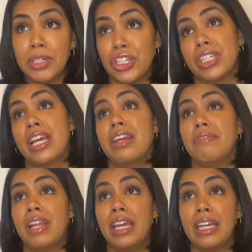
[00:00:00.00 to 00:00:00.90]
It's just kind of
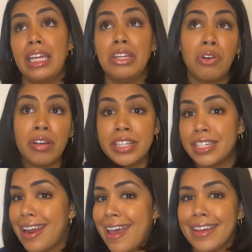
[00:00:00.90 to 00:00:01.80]
like eat all the
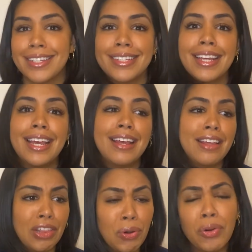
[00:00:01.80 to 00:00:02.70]
snacks,
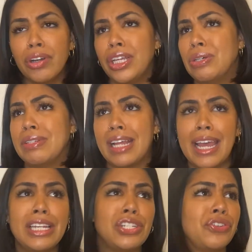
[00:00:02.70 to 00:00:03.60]
the Oreos, the
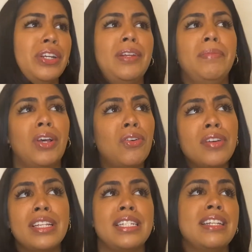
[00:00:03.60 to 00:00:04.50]
ice cream, all
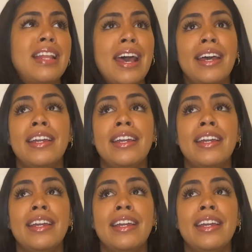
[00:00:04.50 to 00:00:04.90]
this and that.